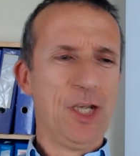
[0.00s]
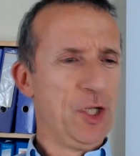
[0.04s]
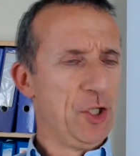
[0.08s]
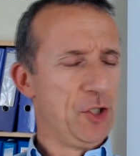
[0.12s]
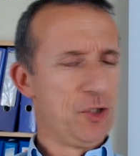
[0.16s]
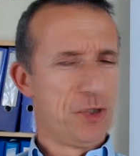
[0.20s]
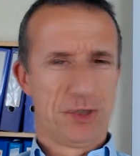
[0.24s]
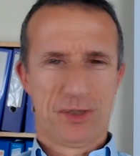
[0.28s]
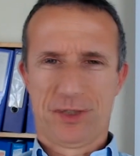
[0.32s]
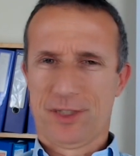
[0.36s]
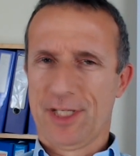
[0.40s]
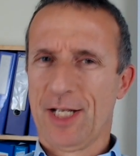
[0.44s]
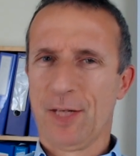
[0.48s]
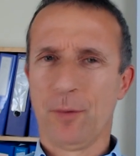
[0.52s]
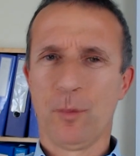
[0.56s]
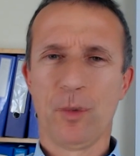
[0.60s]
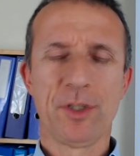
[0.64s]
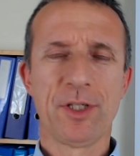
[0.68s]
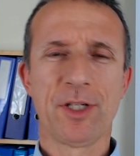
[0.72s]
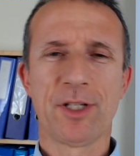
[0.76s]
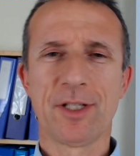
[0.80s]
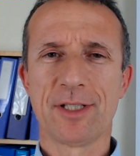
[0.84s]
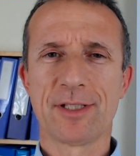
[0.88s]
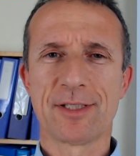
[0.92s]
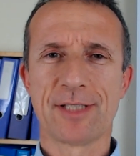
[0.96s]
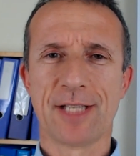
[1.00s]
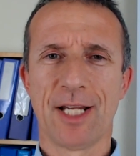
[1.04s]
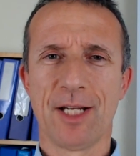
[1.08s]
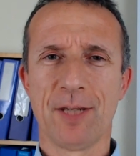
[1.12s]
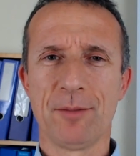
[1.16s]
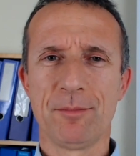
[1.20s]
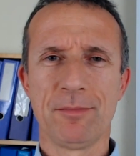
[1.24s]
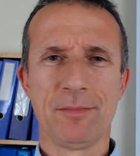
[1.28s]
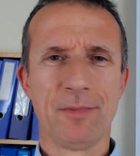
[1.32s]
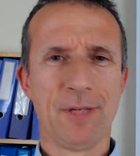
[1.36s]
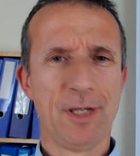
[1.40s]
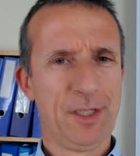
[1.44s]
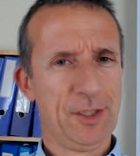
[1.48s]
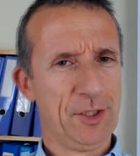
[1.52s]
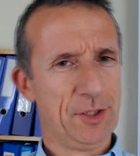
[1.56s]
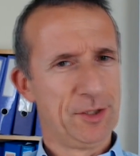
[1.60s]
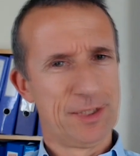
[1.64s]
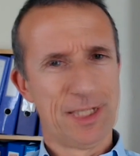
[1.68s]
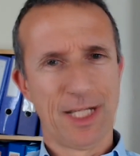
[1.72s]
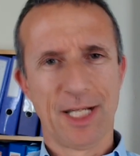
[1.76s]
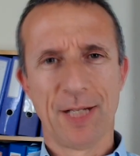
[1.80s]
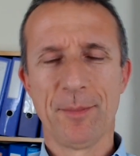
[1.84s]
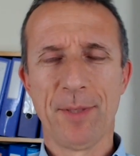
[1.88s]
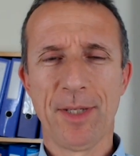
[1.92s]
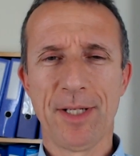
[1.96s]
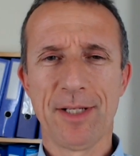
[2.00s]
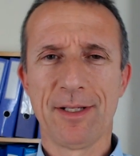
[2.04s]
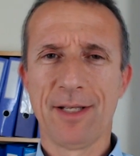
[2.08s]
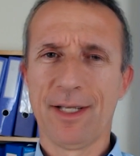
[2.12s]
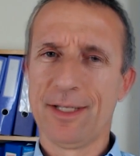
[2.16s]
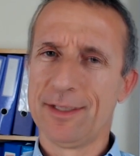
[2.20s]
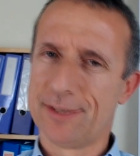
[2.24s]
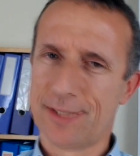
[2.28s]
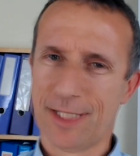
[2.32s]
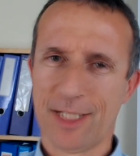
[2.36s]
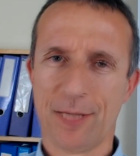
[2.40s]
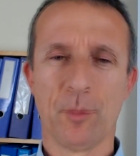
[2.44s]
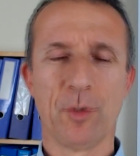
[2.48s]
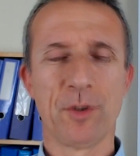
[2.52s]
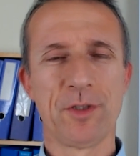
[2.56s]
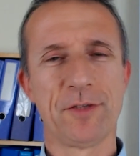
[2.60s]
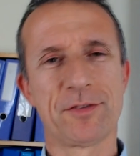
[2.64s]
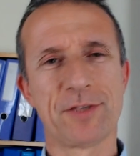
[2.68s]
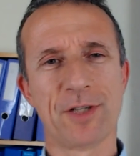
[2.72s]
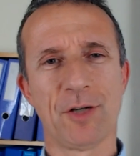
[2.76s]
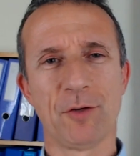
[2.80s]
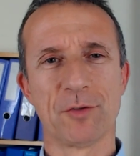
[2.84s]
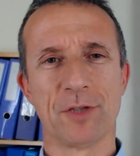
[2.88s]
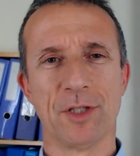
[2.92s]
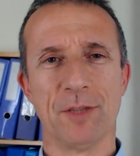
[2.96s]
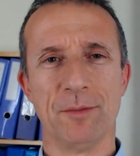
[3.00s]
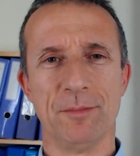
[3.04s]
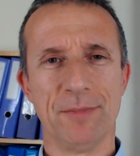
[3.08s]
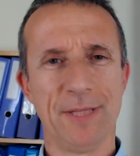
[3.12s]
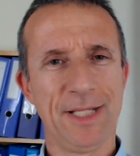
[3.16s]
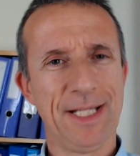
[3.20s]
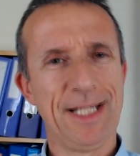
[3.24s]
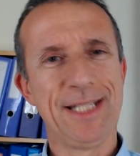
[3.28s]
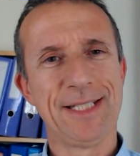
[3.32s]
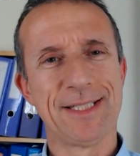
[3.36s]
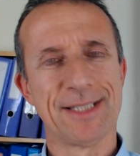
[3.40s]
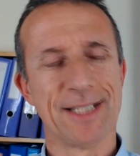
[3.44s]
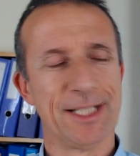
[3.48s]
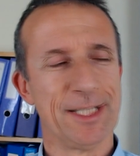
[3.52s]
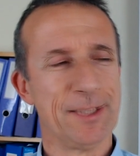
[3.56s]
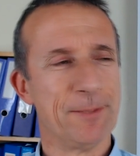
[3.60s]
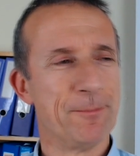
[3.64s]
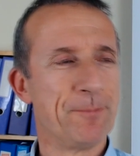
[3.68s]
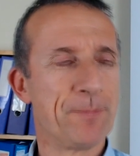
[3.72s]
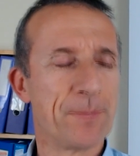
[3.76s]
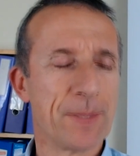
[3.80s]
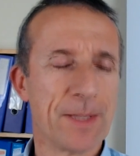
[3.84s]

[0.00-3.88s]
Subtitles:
You just tell them what you're going to tell them, you tell them it, and tell them what you've told them. Easy.